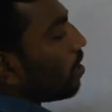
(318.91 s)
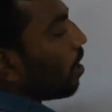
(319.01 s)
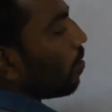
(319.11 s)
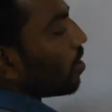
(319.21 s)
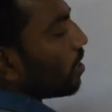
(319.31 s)

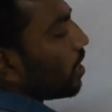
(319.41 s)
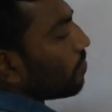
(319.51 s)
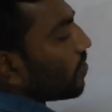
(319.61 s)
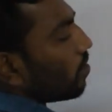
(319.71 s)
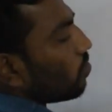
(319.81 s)
our a
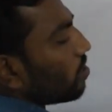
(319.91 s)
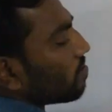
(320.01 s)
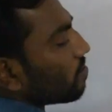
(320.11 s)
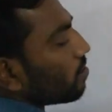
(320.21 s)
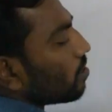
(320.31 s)
value
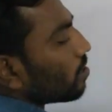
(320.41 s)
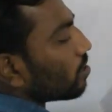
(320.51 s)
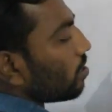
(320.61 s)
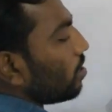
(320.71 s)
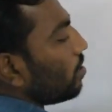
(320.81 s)
is
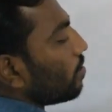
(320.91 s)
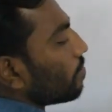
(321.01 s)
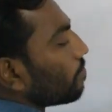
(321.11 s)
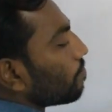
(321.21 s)
3